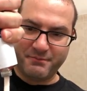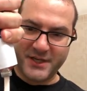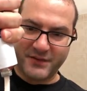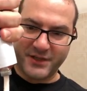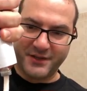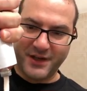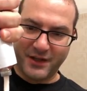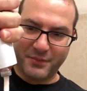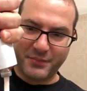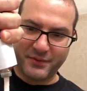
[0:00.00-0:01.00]
bit of a
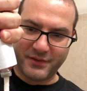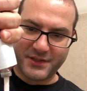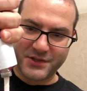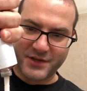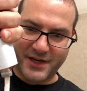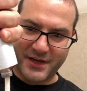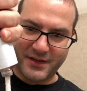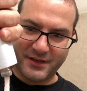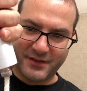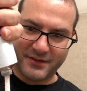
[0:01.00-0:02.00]
dollop. Let's
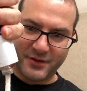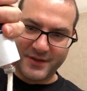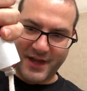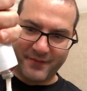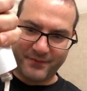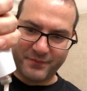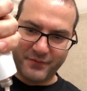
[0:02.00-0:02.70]
go with that.